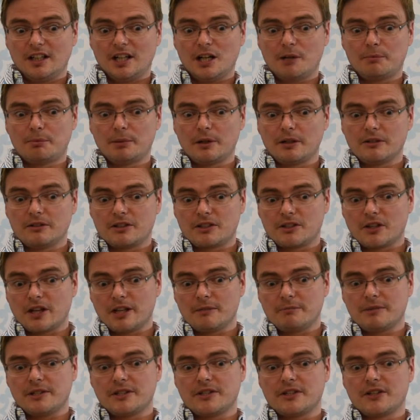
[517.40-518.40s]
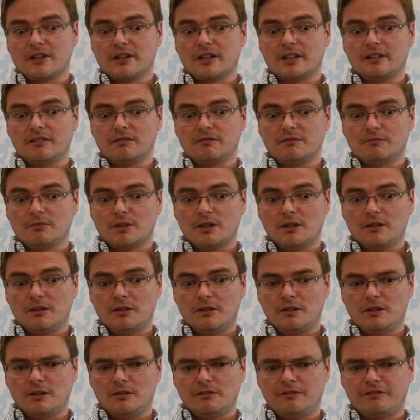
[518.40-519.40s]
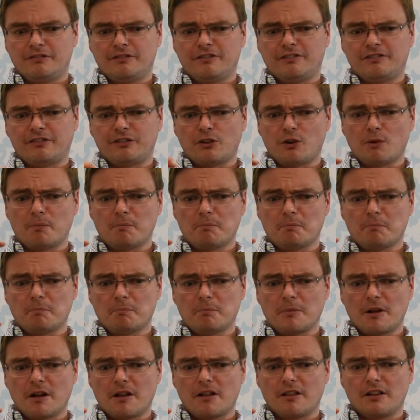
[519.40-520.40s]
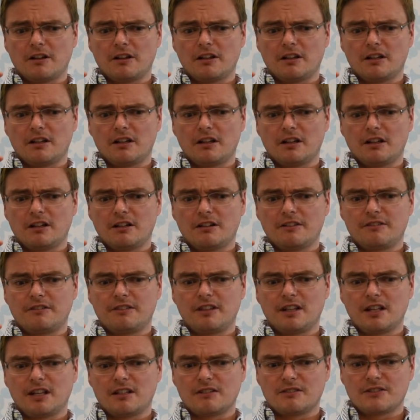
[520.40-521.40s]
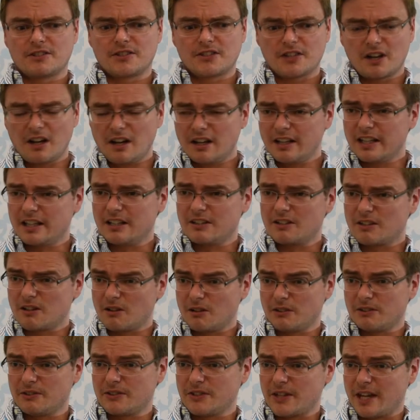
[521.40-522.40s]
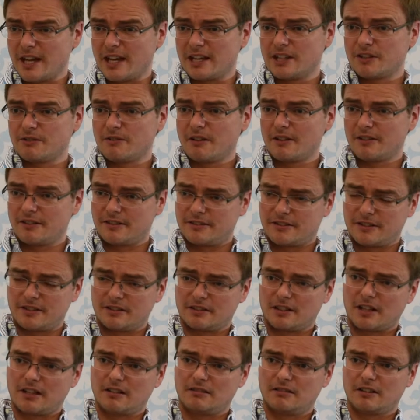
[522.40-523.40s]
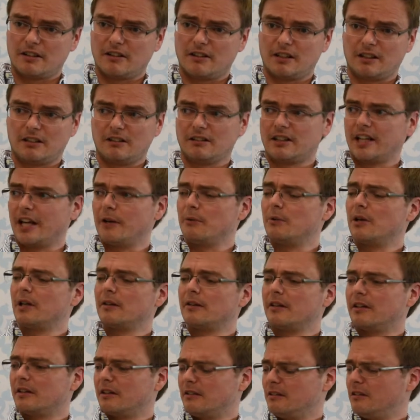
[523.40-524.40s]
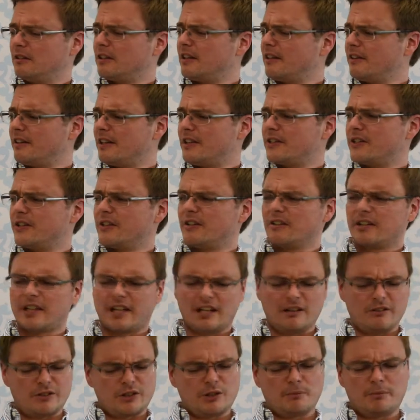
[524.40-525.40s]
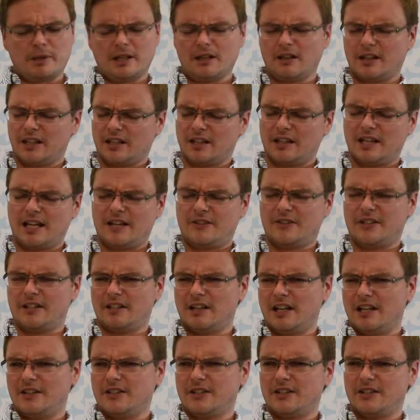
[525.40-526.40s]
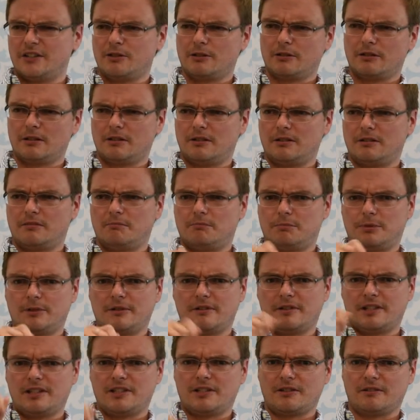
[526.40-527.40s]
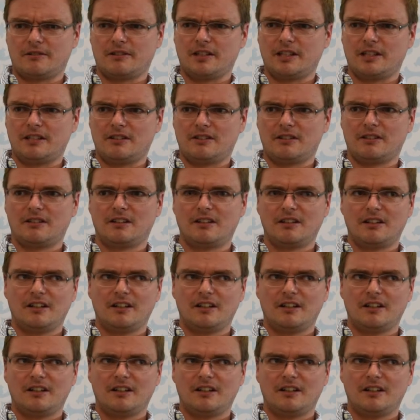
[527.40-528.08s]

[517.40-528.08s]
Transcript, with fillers: approach type design from the inside context rather than going, okay, well, I'm going to look at this and okay, it looks a bit like a Latin letter, so I'm going to put this on it.